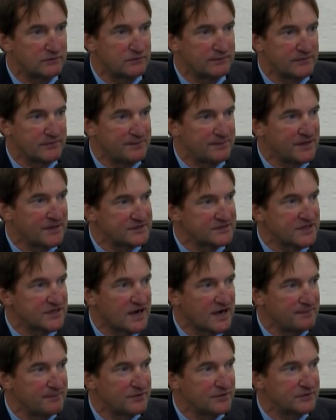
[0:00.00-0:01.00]
They may
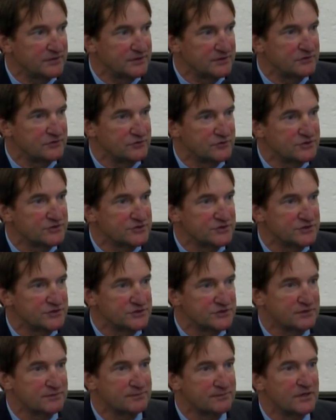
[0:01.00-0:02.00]
type it into the
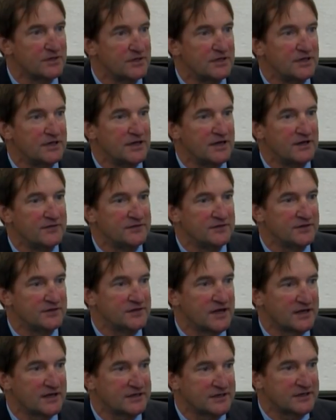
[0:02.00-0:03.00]
system, and then
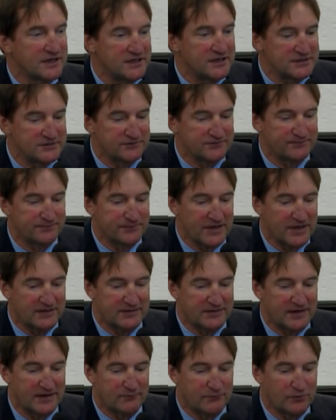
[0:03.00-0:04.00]
that case
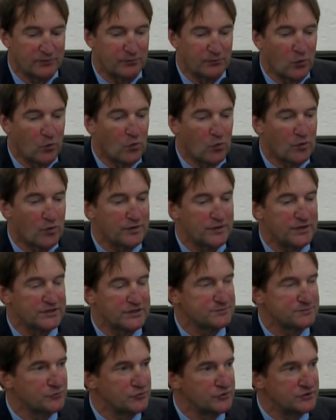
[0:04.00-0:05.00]
that that report
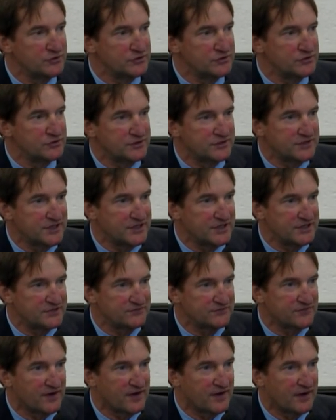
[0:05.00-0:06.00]
is put into the case
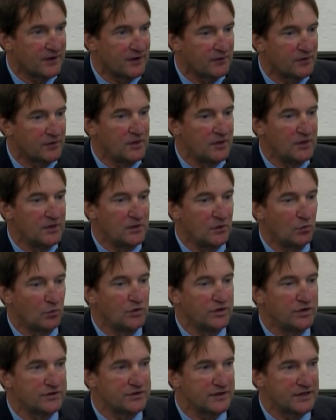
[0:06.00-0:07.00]
file
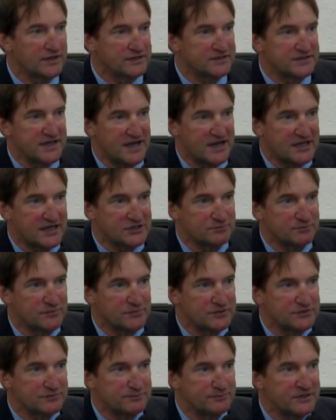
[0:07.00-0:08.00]
with
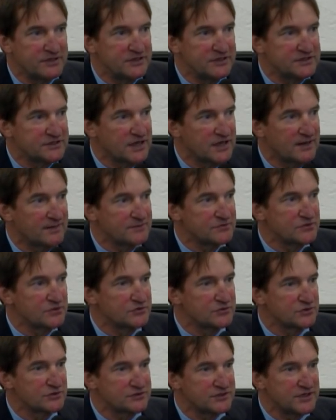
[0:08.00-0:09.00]
attachments. Many times,
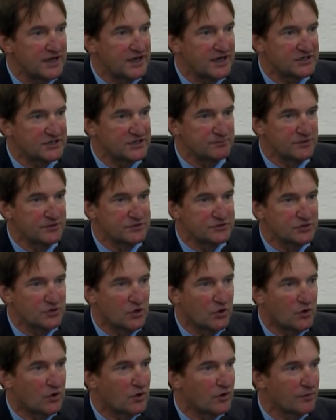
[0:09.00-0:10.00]
those attachments
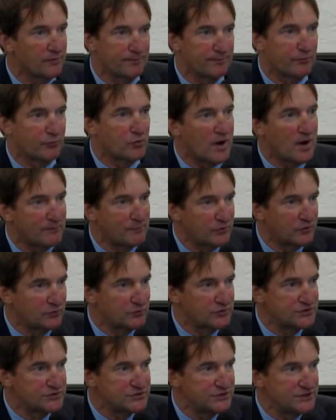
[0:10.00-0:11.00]
are property
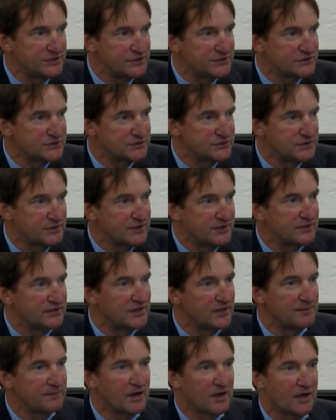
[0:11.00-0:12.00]
receipts.
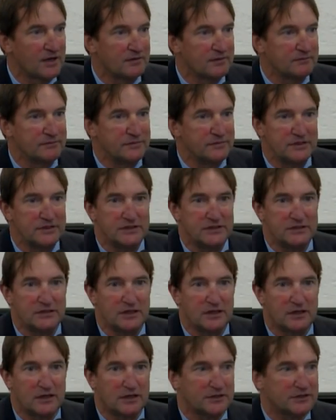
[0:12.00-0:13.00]
They might be
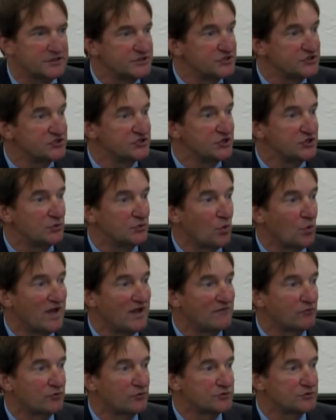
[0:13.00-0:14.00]
uh, consent
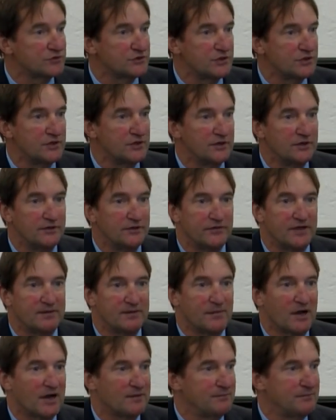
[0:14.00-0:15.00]
waivers. They
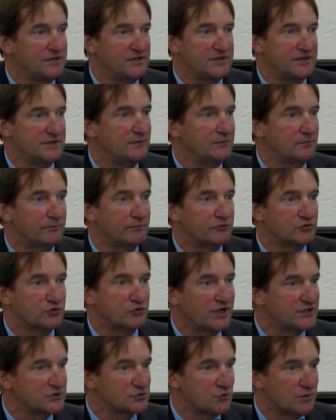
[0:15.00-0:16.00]
might be
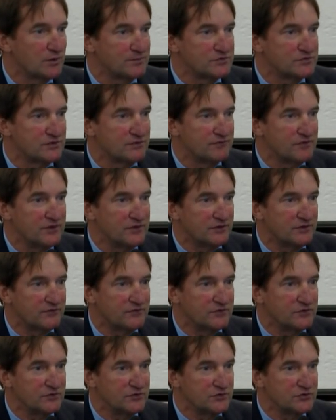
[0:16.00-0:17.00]
transcripts of
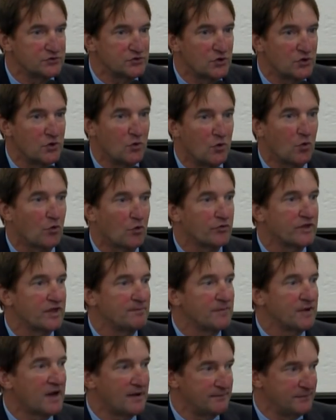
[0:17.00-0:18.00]
interviews or they
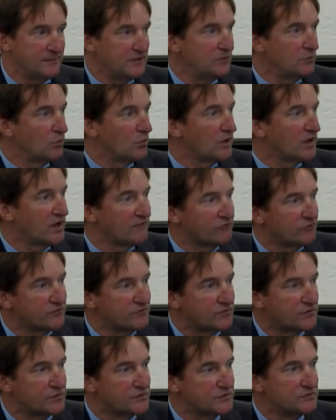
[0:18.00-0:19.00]
might be what I've
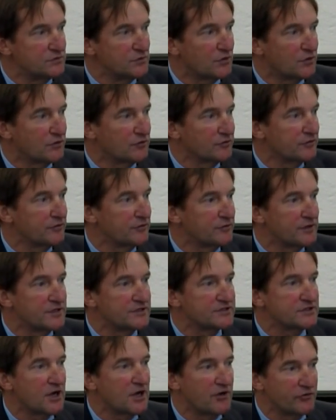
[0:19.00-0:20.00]
referred to earlier
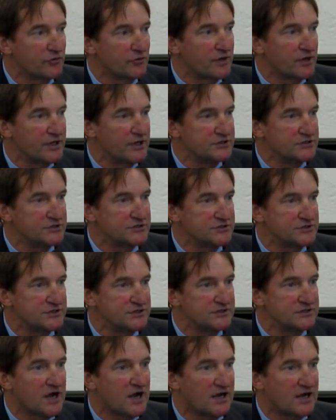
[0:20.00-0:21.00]
as other agency
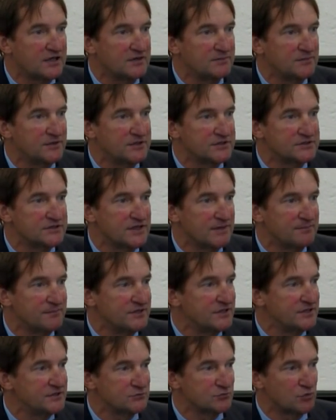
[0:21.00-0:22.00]
documents. That
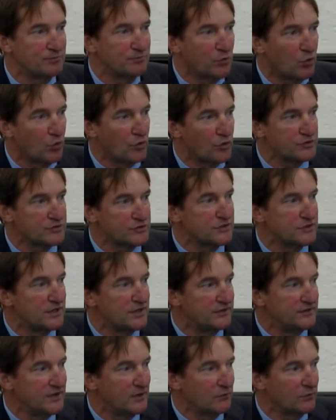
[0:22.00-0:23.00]
means reports
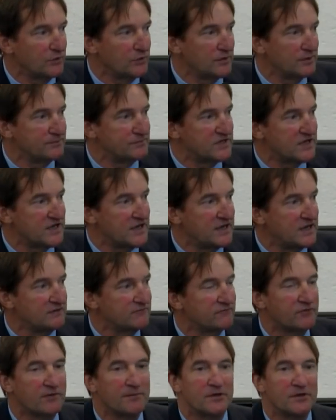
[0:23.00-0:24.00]
that we obtain
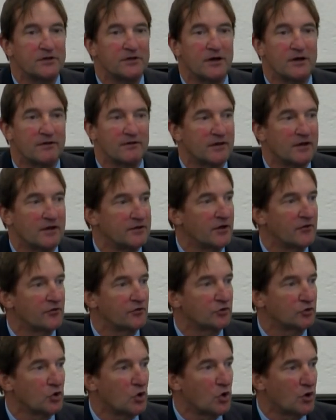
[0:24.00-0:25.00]
from an, uh,
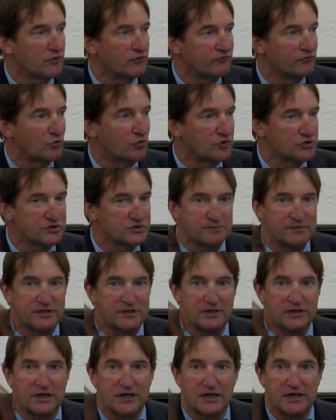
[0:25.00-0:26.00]
another law
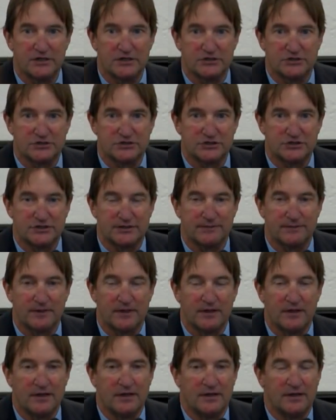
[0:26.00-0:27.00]
enforcement agency.
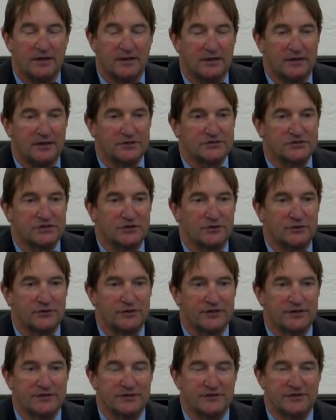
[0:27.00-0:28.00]
So
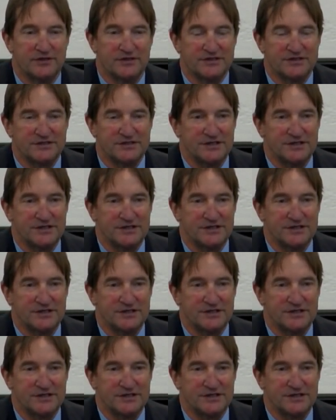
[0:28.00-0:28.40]
in this